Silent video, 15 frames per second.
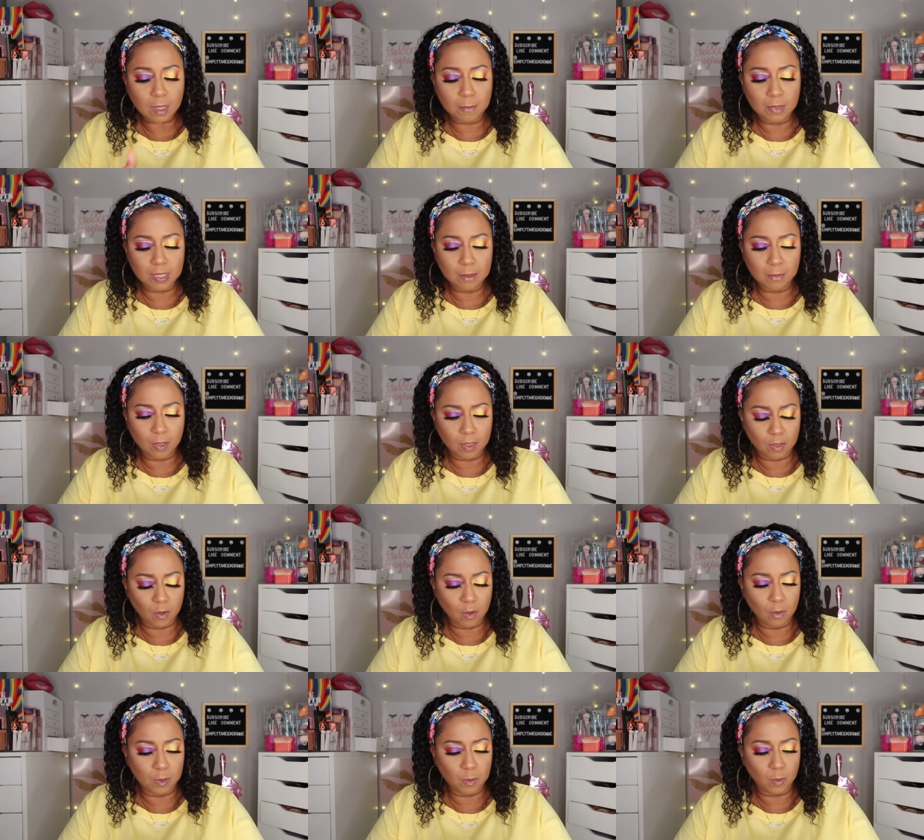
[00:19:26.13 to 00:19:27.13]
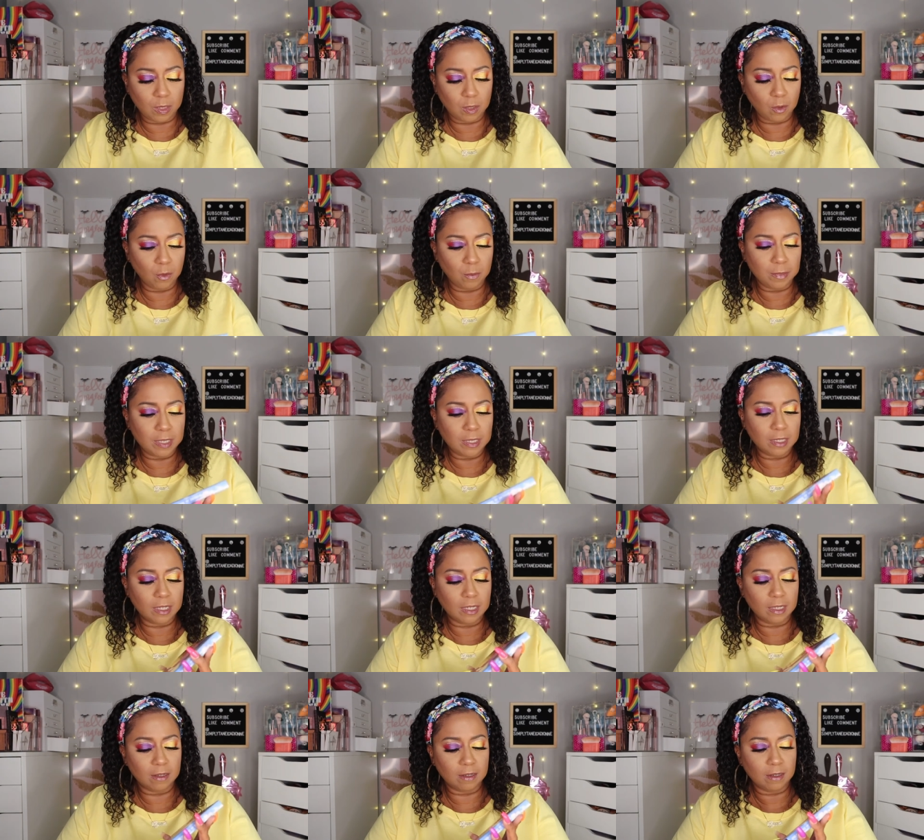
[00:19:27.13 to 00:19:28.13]
but he bought a home in Wyoming,
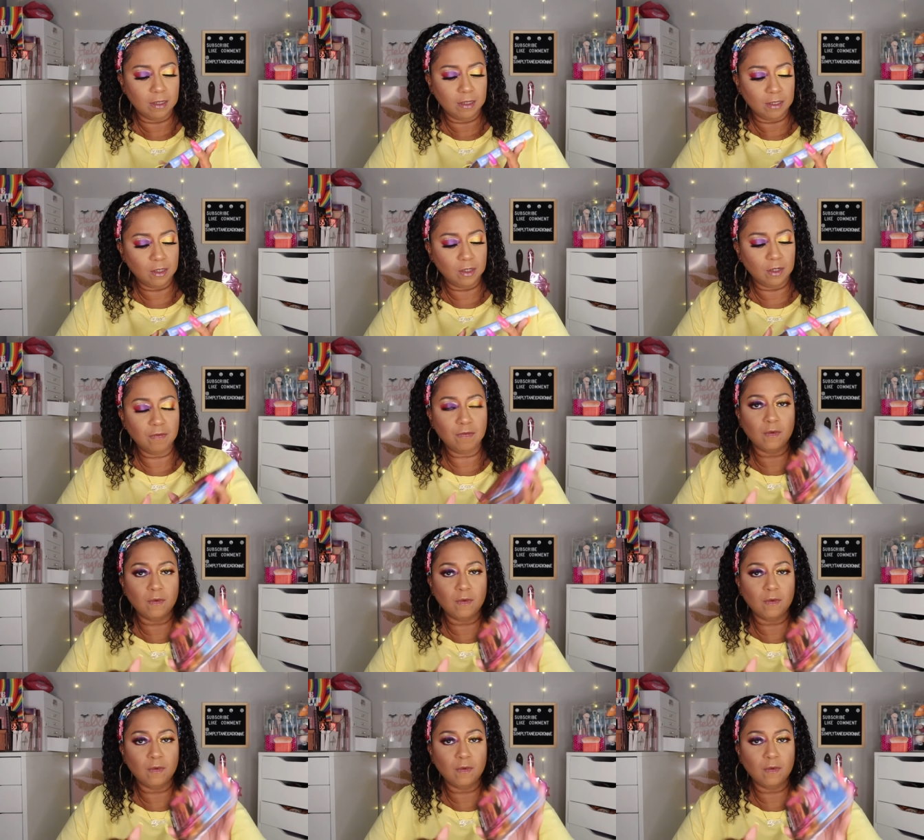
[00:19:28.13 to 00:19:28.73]
uh, you know,